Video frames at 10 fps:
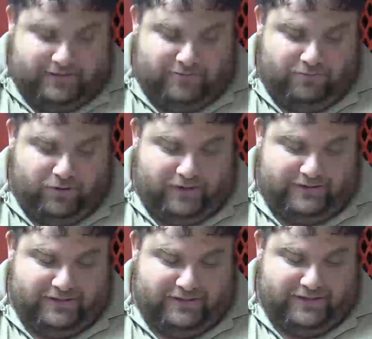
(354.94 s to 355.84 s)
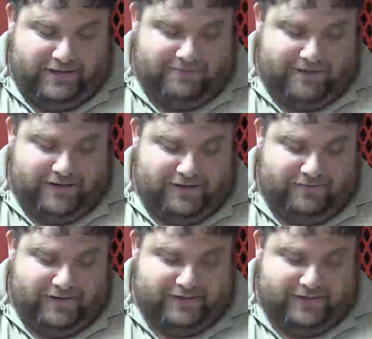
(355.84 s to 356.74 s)
Morgan City is led by
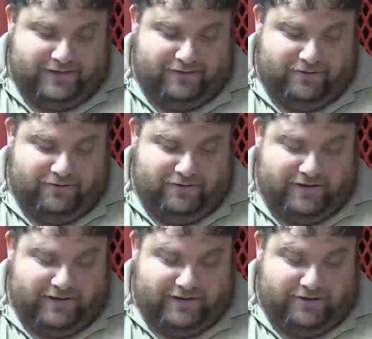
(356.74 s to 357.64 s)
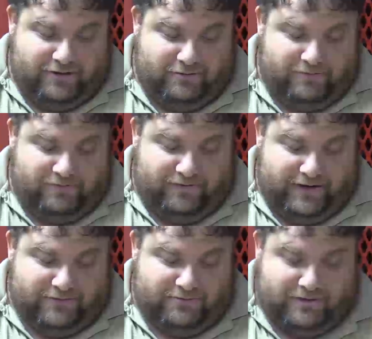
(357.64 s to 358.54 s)
Devontae Grogan and Kerwin
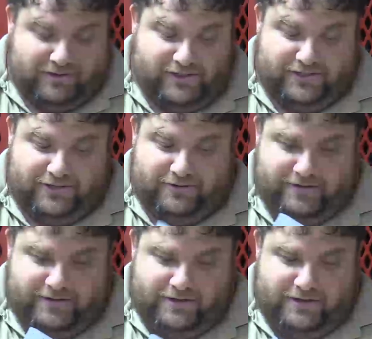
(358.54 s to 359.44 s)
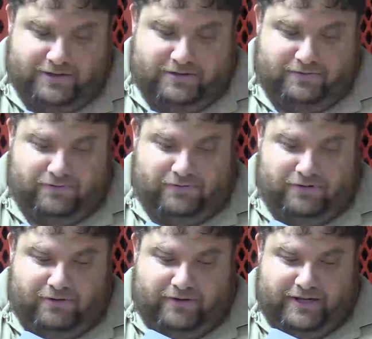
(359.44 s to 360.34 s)
Francois this year.
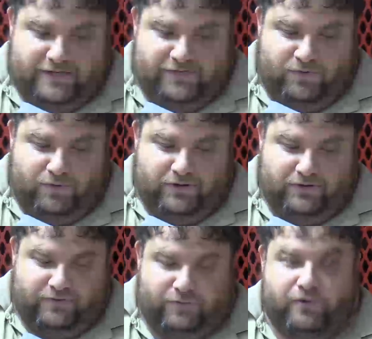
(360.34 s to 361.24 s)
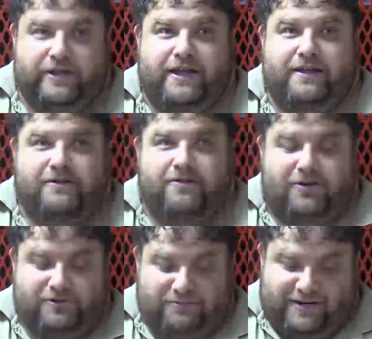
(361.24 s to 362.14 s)
Grogan has 448
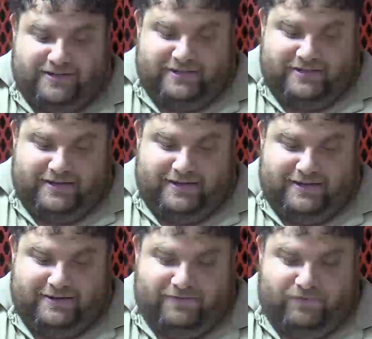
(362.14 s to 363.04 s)
yards rushing and